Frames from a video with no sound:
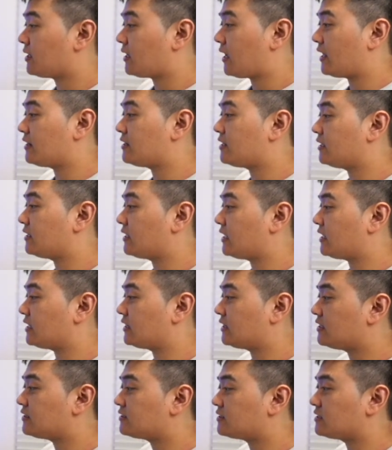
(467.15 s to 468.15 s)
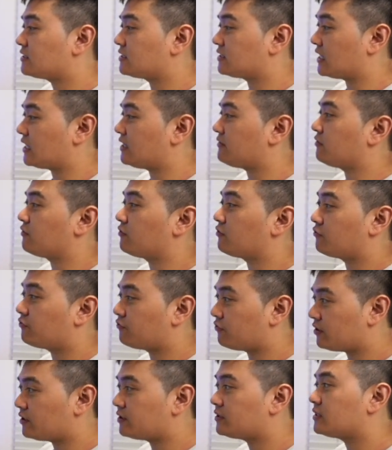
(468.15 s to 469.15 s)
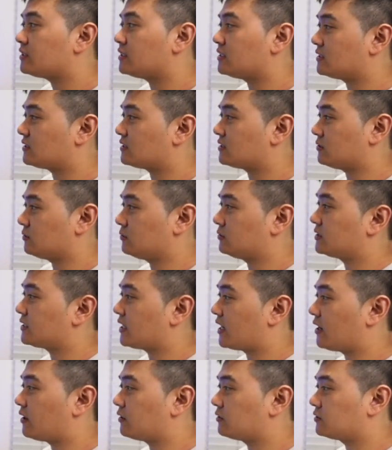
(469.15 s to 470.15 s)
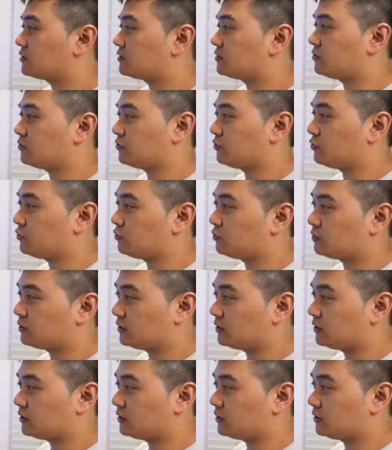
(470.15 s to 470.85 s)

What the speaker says: And then this is even further distilled down to